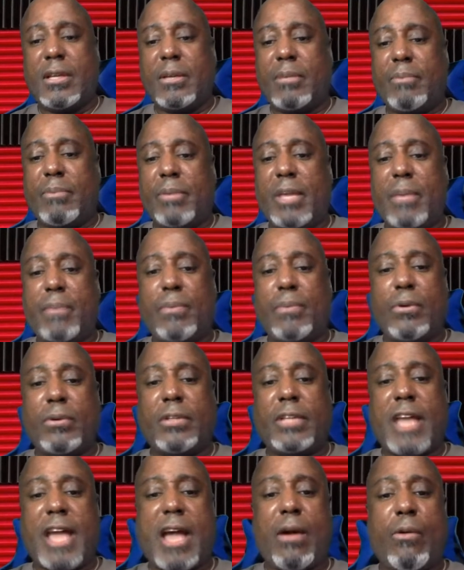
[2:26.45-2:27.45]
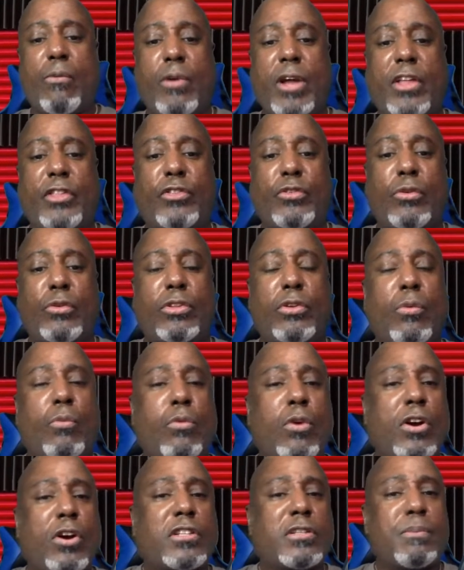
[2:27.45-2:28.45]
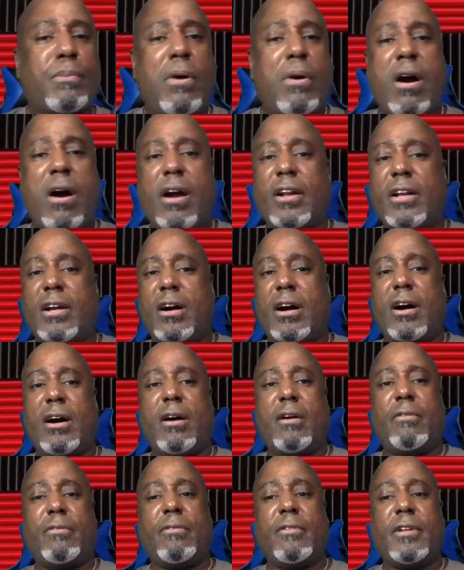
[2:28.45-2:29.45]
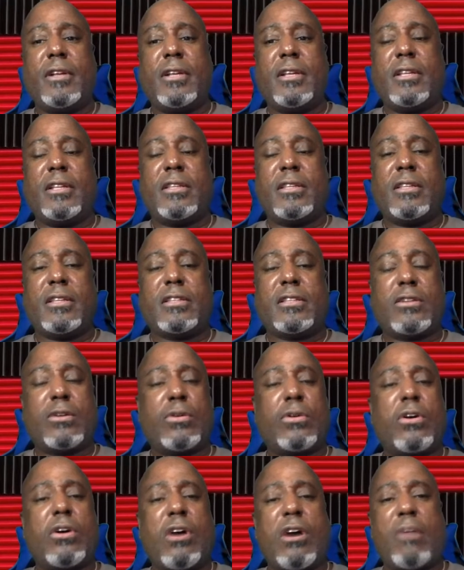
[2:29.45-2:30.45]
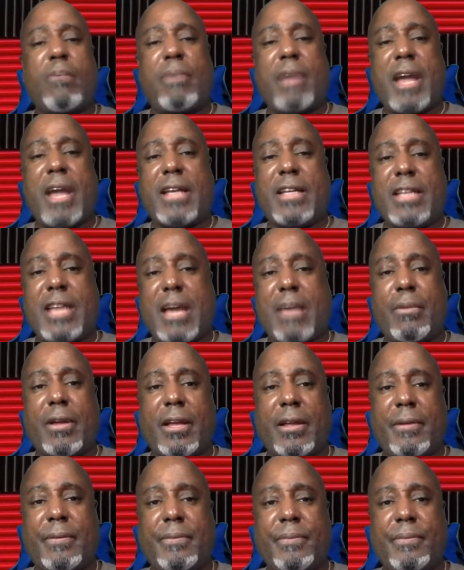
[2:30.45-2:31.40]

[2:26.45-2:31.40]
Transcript: people that went through the worst part of the so-called pandemic,